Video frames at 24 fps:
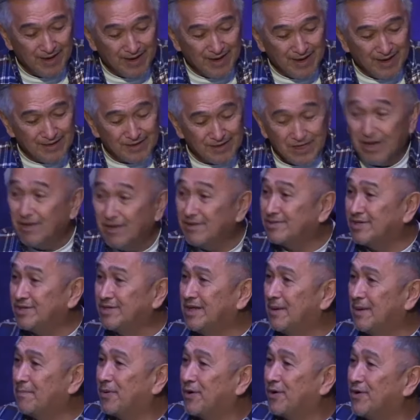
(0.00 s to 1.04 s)
Tell to
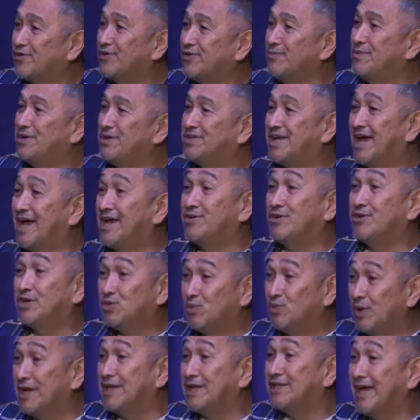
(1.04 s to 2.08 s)
the person beside you, He's
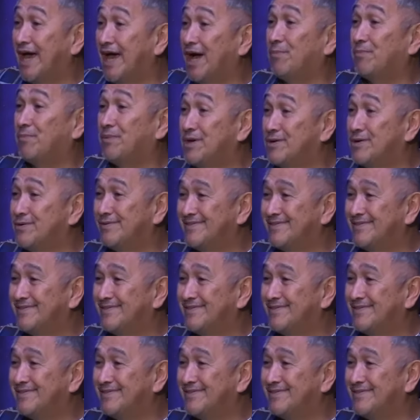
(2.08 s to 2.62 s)
willing to help you.